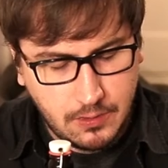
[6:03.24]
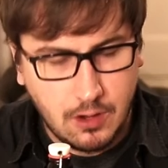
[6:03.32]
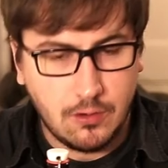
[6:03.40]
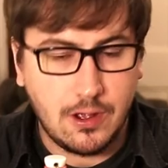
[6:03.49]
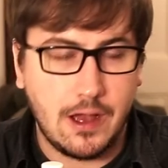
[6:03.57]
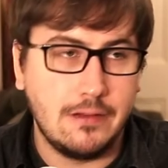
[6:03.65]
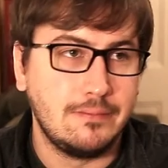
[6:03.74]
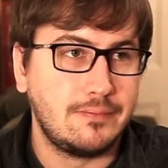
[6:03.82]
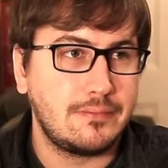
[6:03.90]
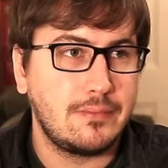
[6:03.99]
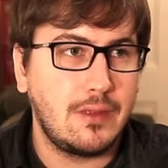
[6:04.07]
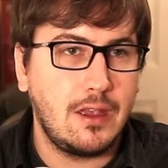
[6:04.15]
Okay.
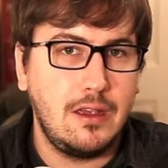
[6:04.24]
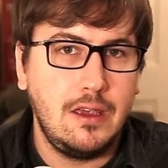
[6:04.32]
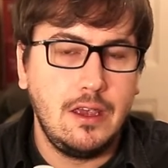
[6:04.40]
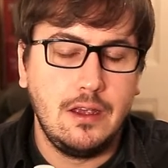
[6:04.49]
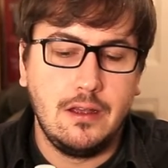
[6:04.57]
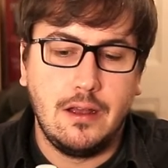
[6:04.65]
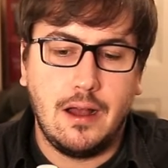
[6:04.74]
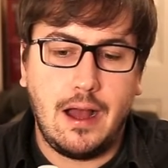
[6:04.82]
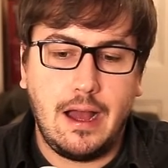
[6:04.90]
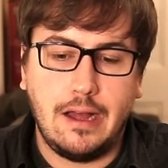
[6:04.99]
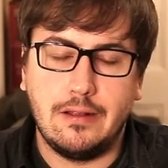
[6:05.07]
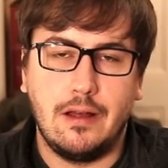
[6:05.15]

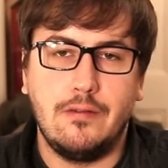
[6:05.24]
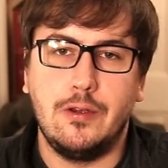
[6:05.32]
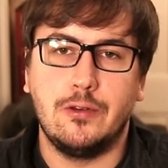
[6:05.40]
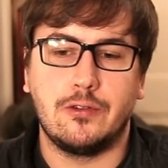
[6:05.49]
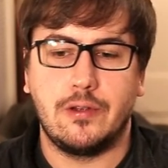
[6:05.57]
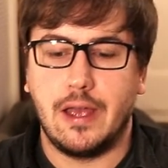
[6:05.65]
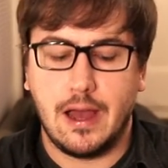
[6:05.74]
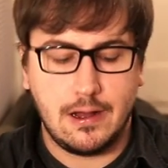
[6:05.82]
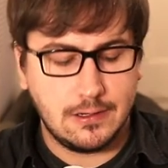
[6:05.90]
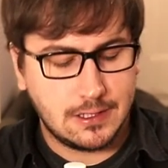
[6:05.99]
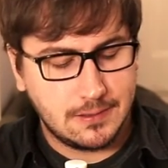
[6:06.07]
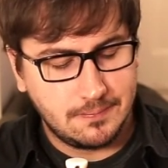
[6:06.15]
I love you,
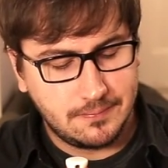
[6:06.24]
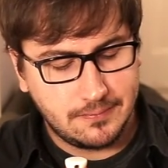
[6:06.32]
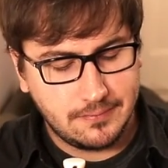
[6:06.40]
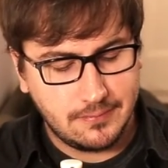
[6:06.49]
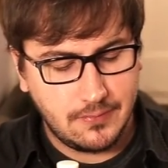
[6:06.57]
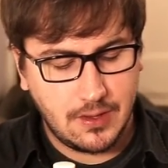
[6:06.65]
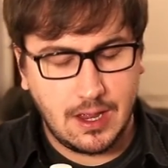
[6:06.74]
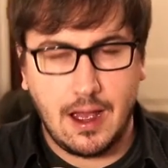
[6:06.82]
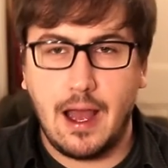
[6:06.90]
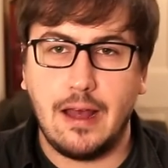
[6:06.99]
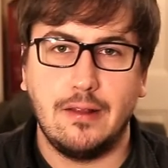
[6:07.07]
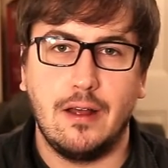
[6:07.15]
Treehouse.
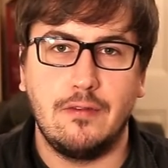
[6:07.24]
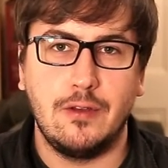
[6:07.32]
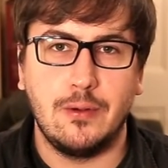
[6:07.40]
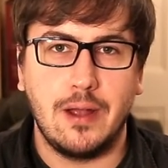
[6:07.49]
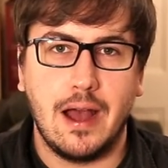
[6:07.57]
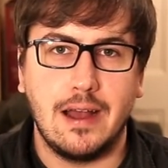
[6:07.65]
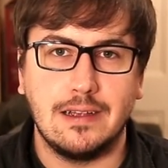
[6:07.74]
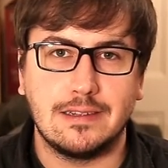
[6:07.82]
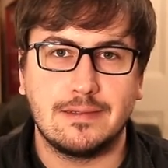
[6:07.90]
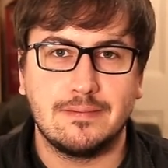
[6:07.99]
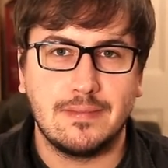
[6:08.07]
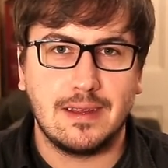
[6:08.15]
I love you
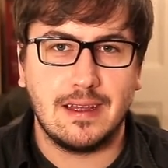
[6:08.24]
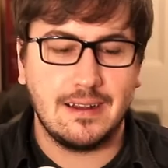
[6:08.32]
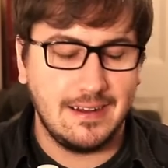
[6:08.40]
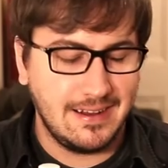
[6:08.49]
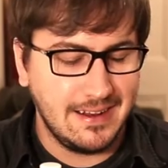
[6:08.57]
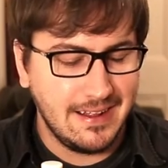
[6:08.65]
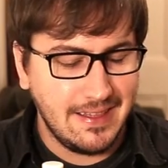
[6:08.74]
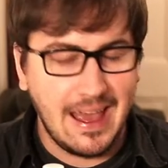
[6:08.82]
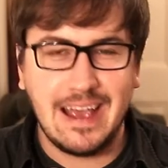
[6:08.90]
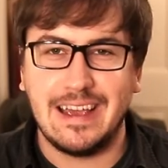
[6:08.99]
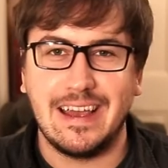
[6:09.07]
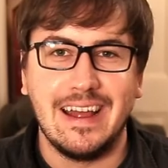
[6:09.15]
guys.
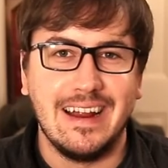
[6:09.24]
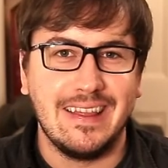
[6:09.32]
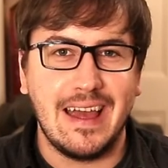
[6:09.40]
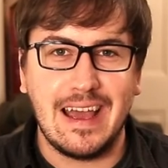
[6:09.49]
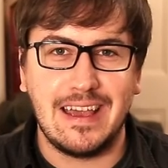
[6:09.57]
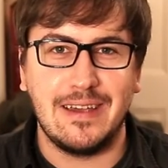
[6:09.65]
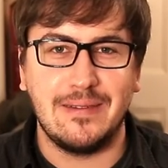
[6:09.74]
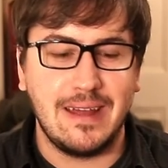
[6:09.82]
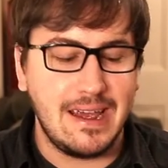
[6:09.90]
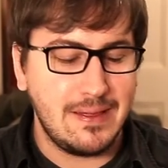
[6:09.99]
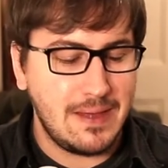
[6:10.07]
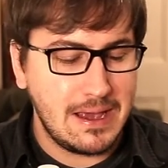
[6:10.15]
thank, thank you,
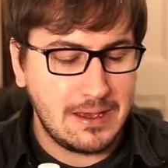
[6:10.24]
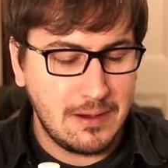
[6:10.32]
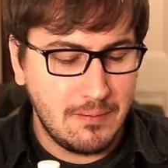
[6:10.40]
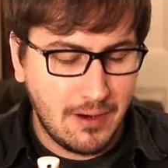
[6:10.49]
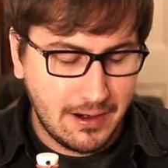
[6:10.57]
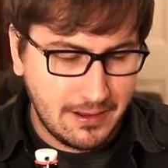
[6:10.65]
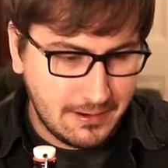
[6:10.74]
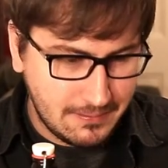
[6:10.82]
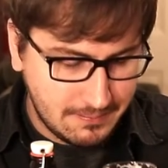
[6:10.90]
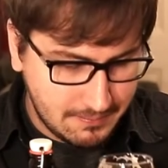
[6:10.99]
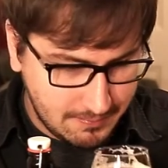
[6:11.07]
Nate. Thank you, Brennan.